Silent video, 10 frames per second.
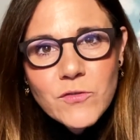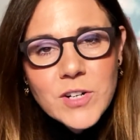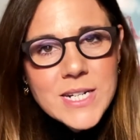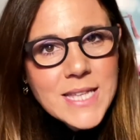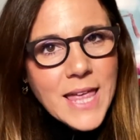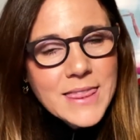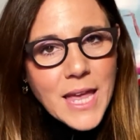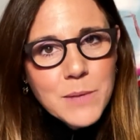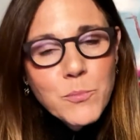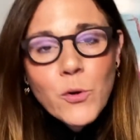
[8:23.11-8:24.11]
first and
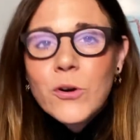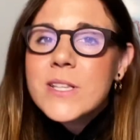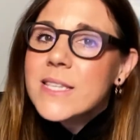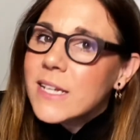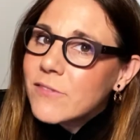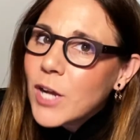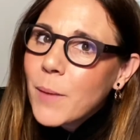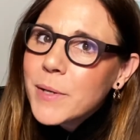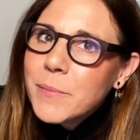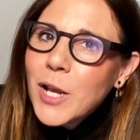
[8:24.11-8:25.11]
then boards, leave a
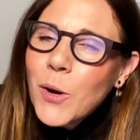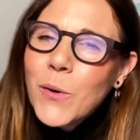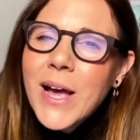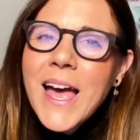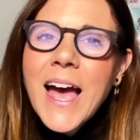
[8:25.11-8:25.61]
comment below